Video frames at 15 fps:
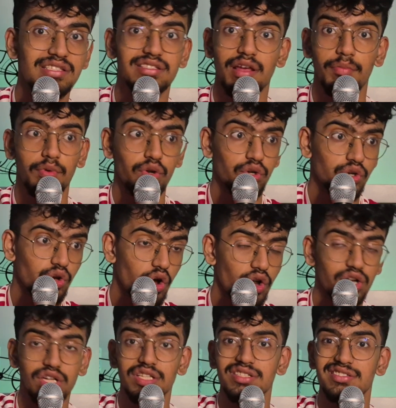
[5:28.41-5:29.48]
some good
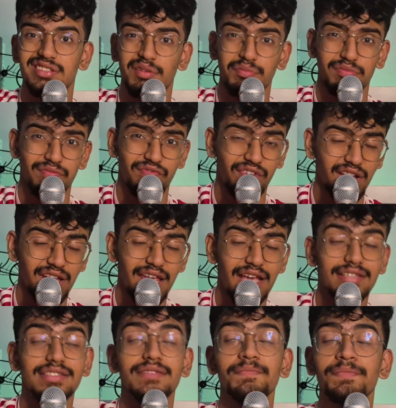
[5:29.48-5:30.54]
corners, some free
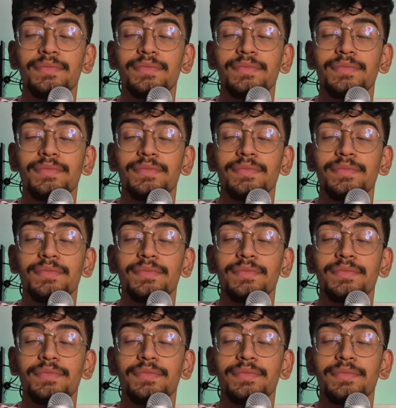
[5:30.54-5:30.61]
kicks.